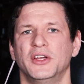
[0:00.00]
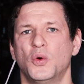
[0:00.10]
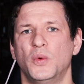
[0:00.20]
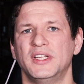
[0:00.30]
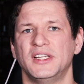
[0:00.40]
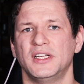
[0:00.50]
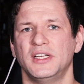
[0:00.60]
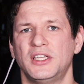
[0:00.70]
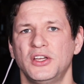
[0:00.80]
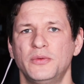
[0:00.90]
you know, when
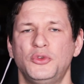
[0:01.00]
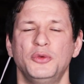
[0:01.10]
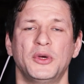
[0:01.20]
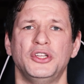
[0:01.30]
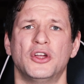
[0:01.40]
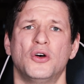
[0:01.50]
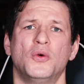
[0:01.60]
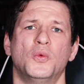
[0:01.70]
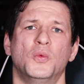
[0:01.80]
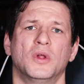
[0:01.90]
Ethereum
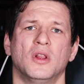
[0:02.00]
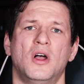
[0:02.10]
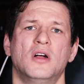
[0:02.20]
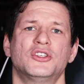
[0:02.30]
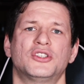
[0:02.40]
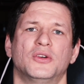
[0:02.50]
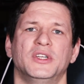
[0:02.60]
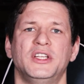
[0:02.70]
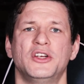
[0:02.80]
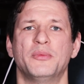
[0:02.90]
2.0 will launch, so
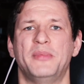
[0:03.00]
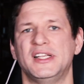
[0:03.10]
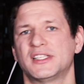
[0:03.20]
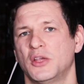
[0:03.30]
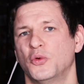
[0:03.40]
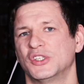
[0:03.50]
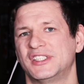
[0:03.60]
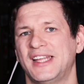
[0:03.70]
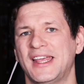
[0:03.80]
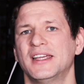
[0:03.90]
Ethereum basically will
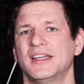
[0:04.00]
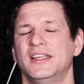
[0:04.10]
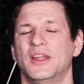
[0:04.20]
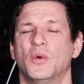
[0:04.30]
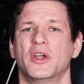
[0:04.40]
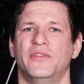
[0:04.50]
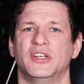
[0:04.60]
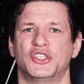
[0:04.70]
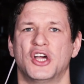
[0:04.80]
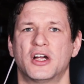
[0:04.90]
stay in the one of
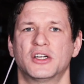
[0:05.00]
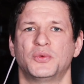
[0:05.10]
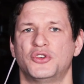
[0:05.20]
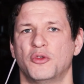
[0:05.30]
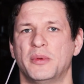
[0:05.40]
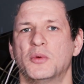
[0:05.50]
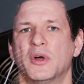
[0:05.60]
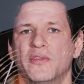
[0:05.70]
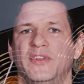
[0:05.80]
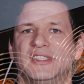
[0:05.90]
the shards, which will be
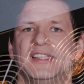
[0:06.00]
one of the